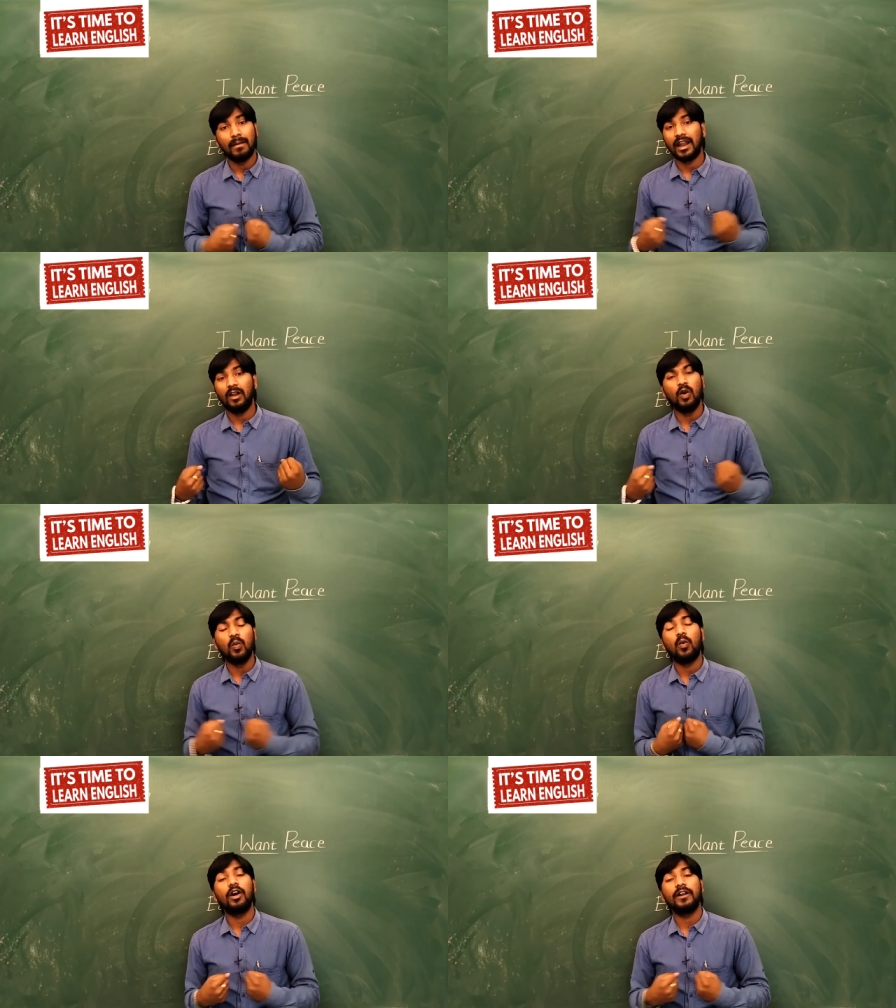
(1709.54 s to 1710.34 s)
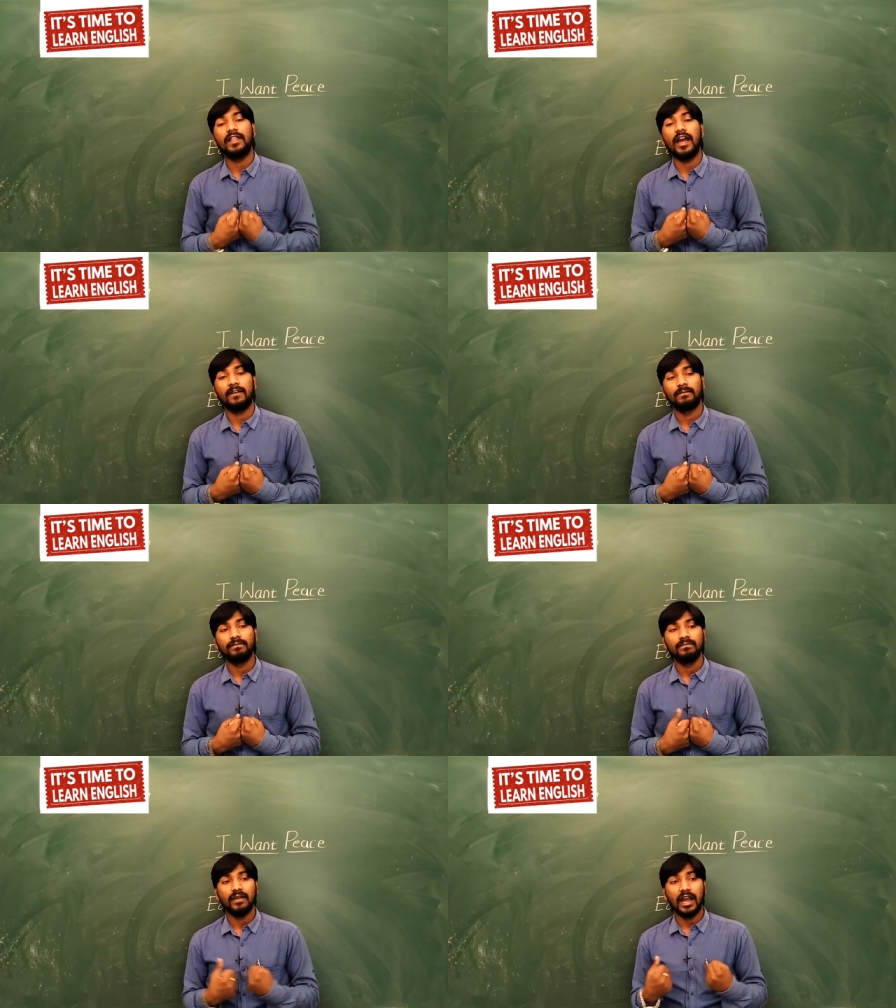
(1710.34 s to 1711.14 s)
But I don't want
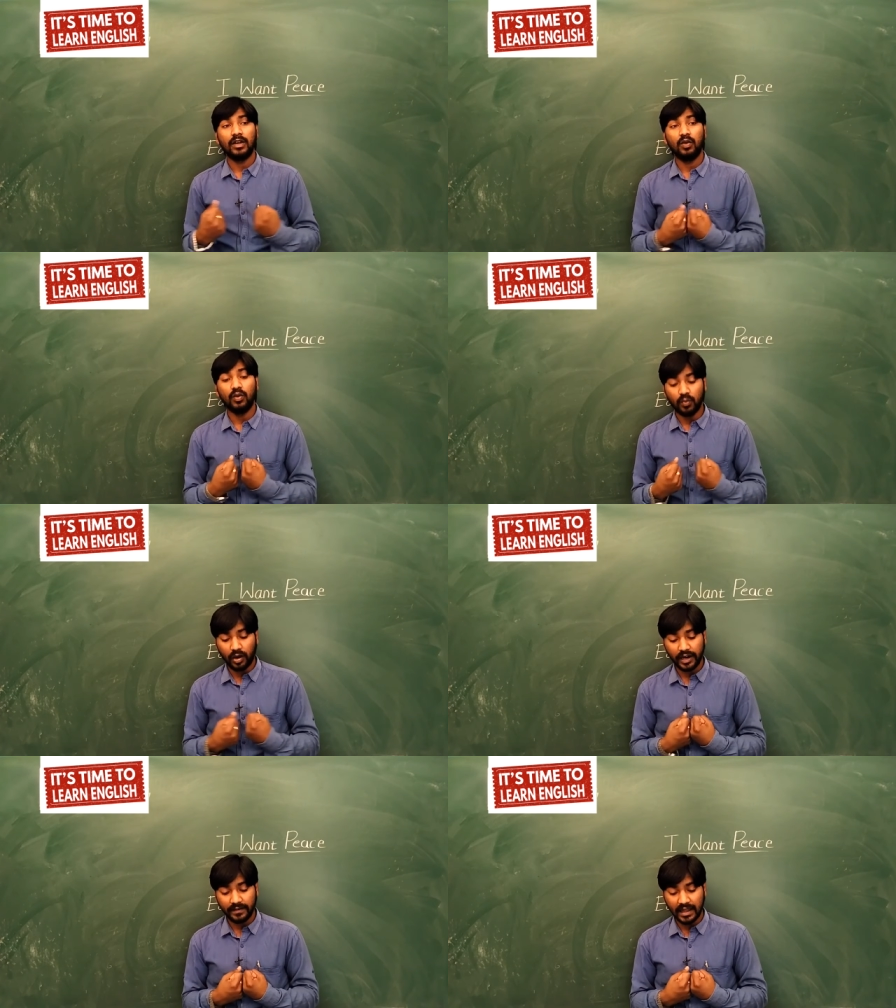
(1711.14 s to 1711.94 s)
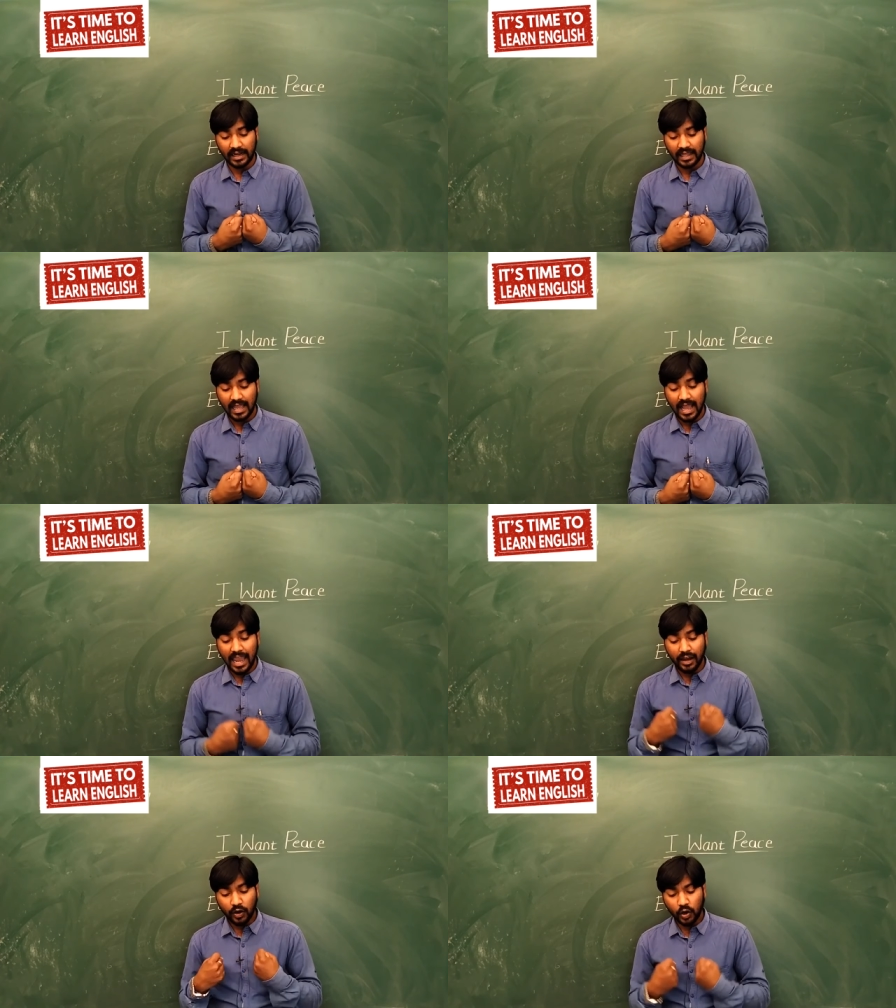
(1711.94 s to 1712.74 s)
that. I don't want that.
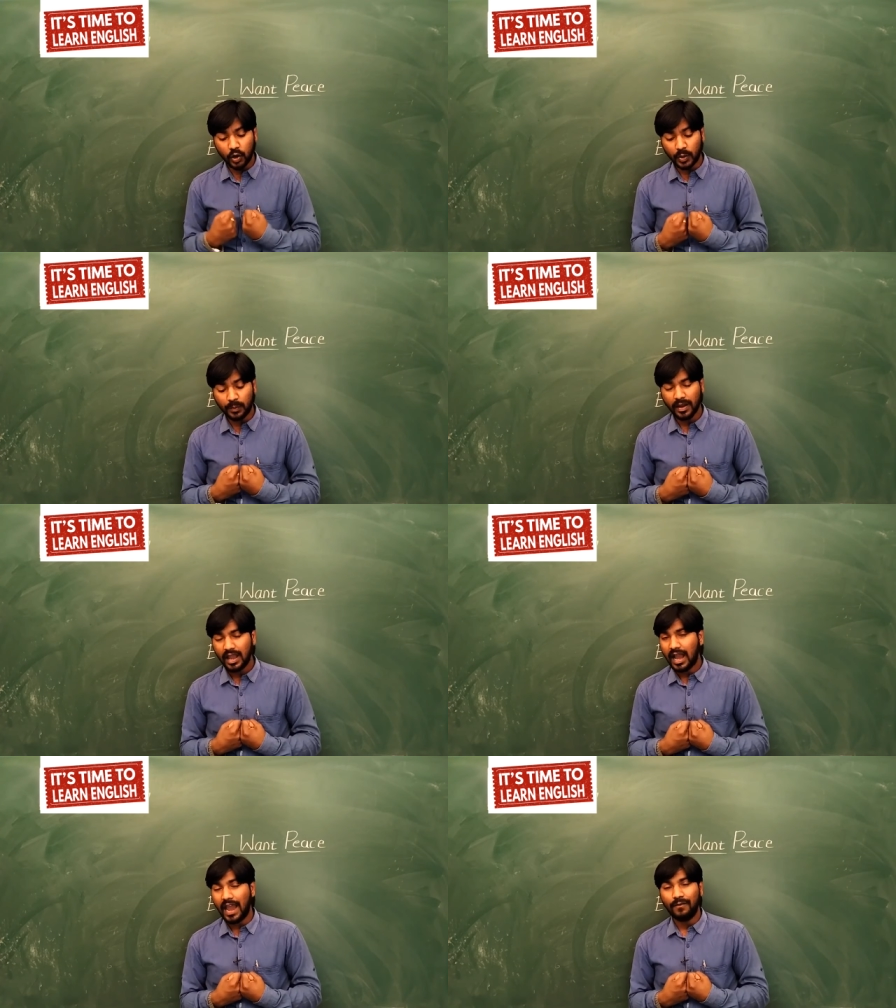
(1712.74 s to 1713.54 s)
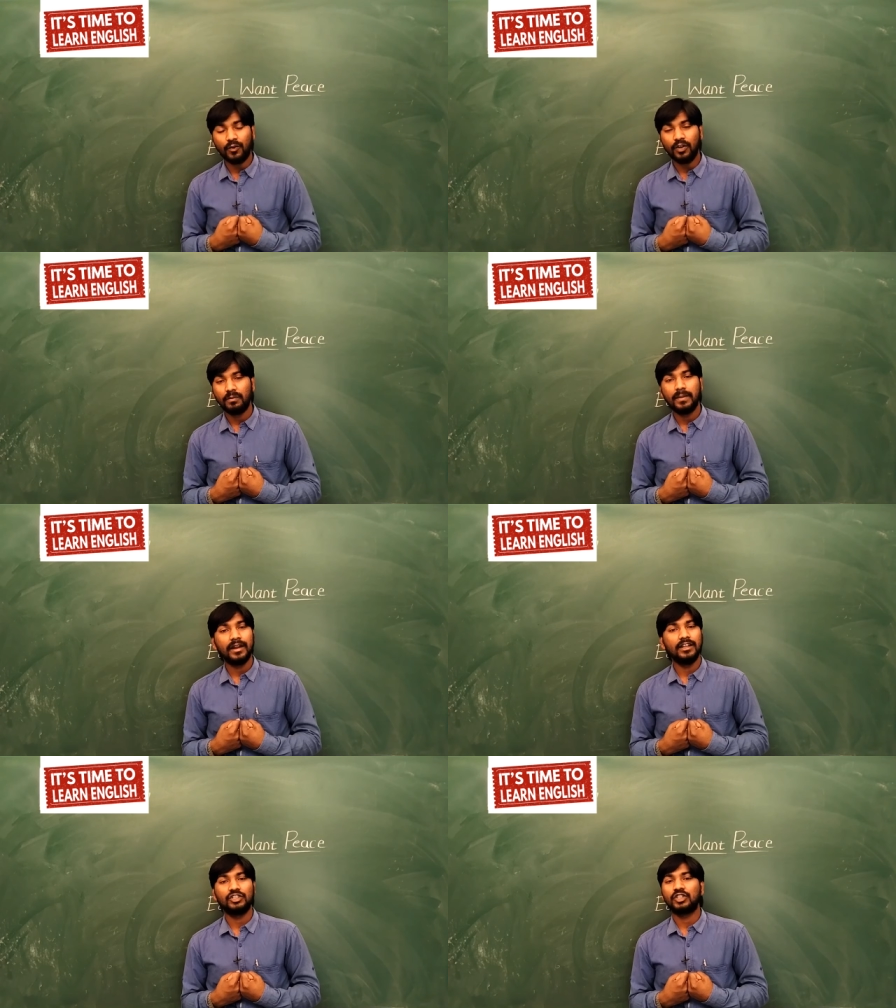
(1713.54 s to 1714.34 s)
I hope I won't
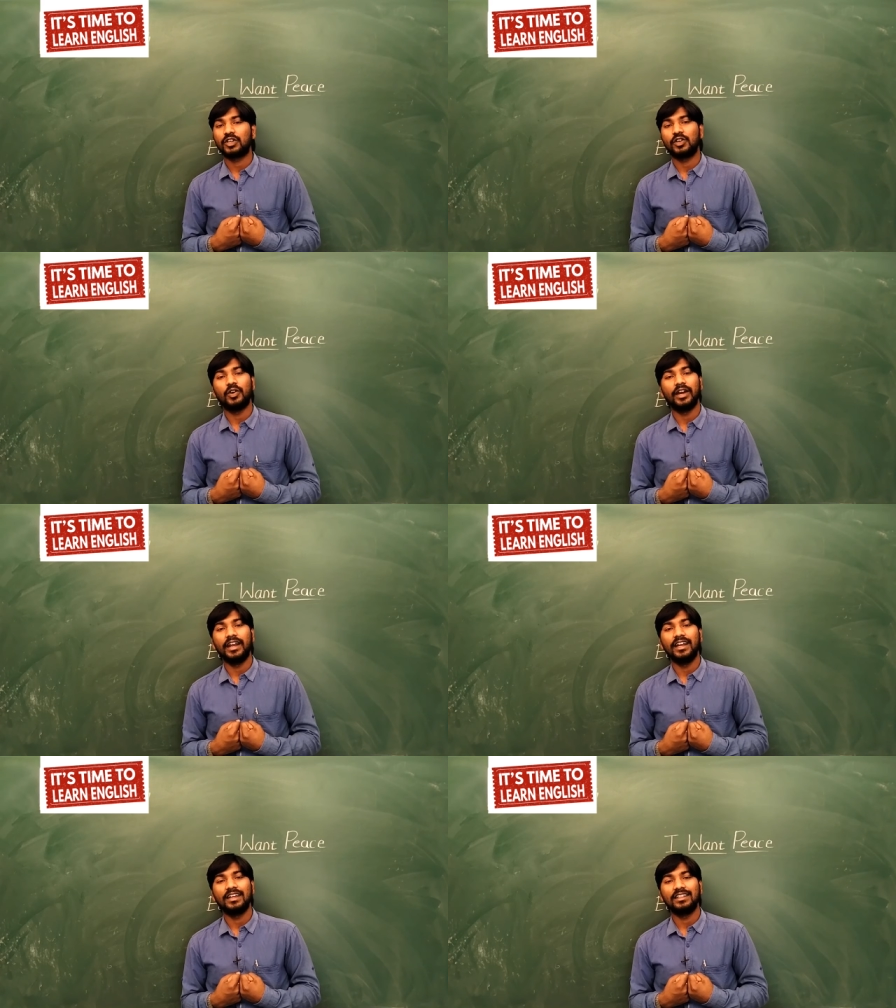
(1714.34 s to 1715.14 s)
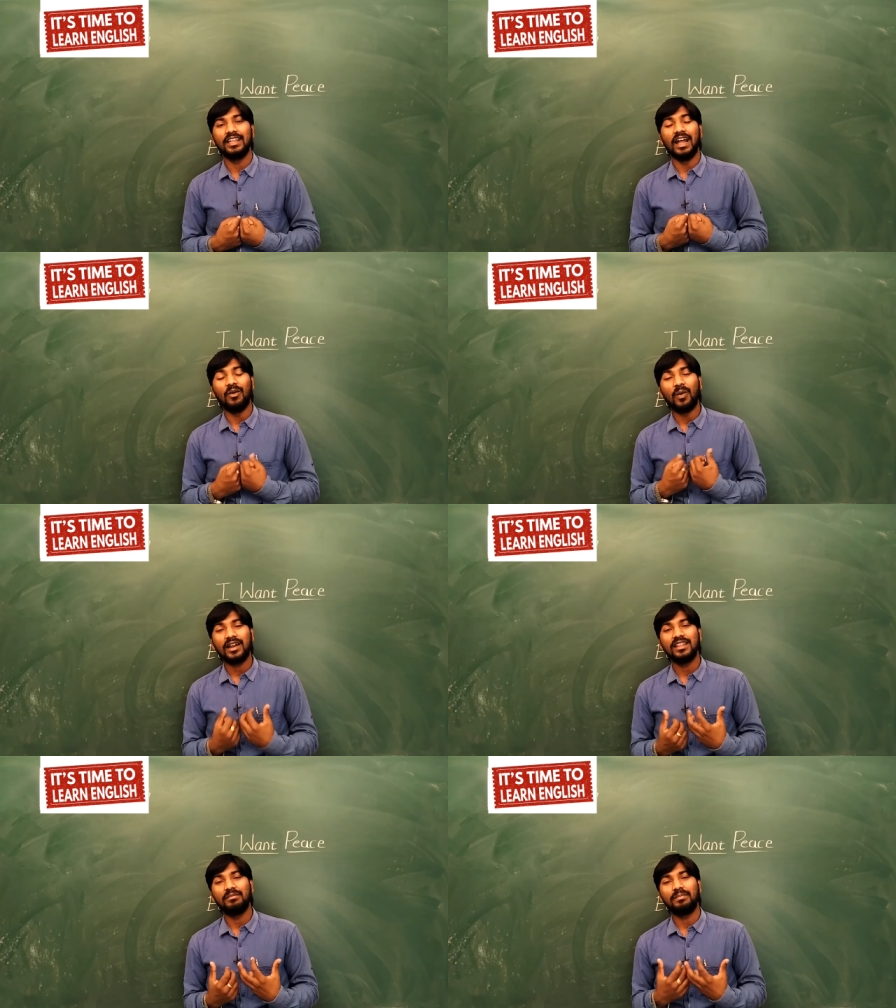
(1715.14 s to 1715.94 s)
be destroyed.
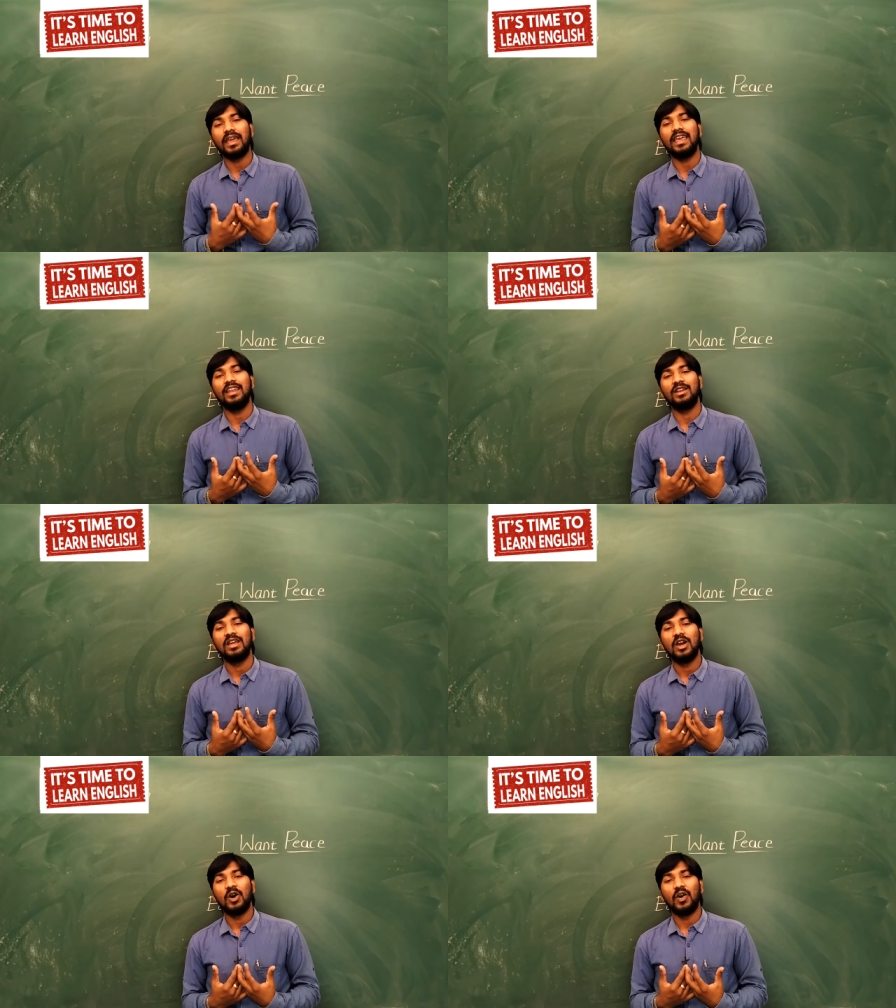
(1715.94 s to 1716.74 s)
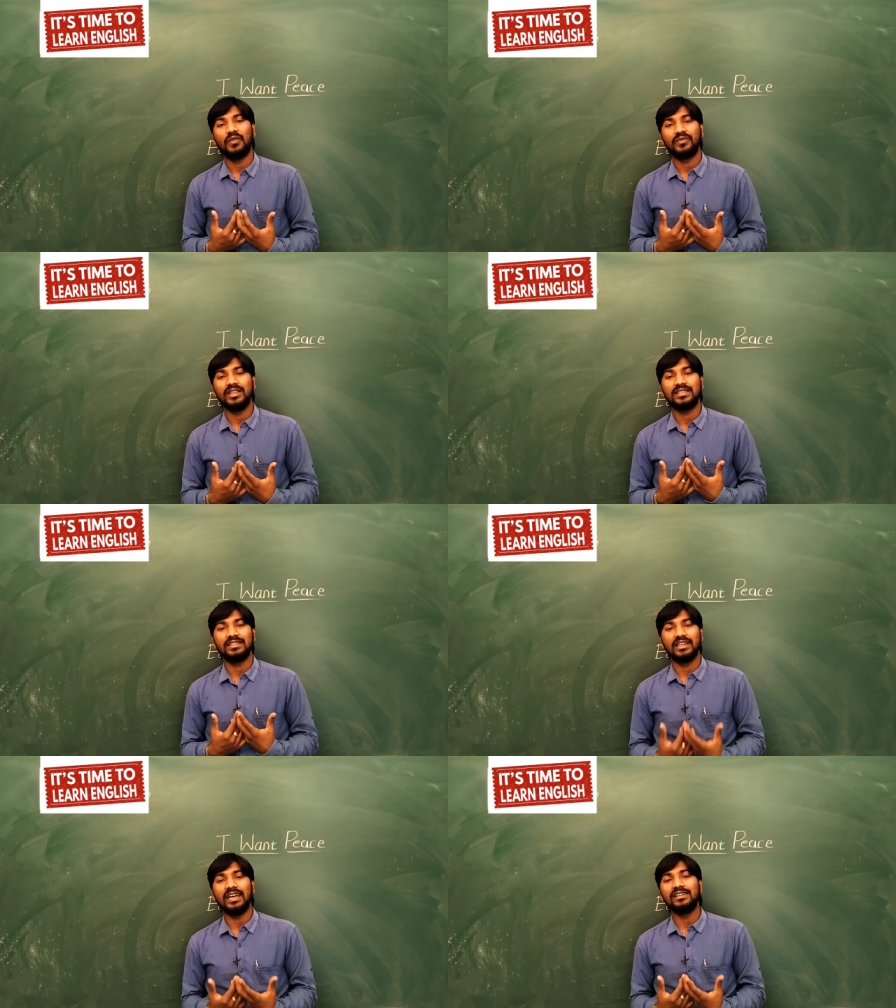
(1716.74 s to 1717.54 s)
What the pain of
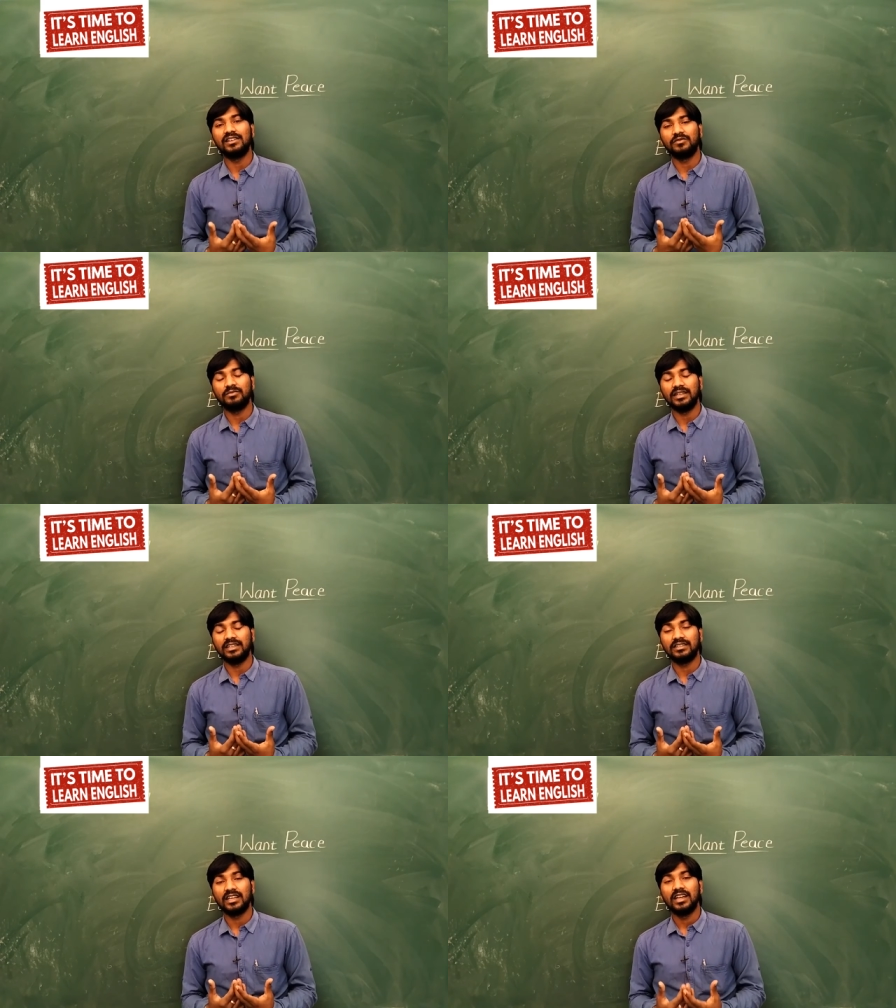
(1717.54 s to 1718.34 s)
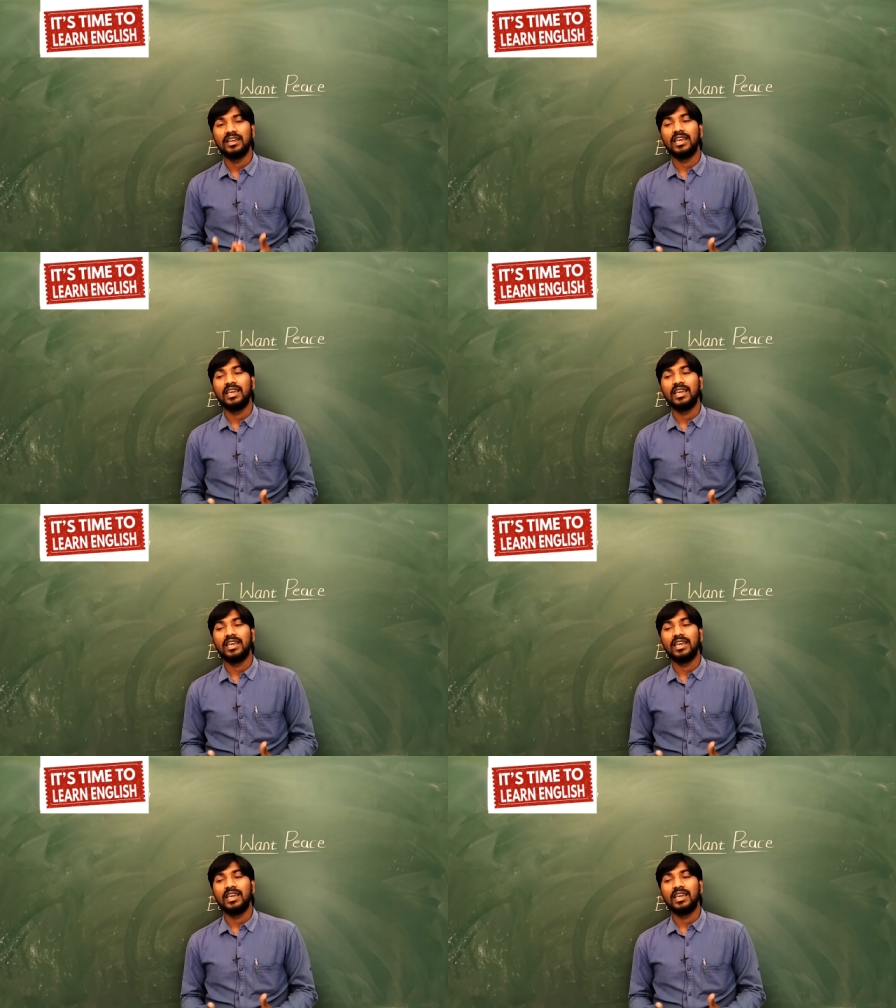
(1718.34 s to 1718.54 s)
this earth means.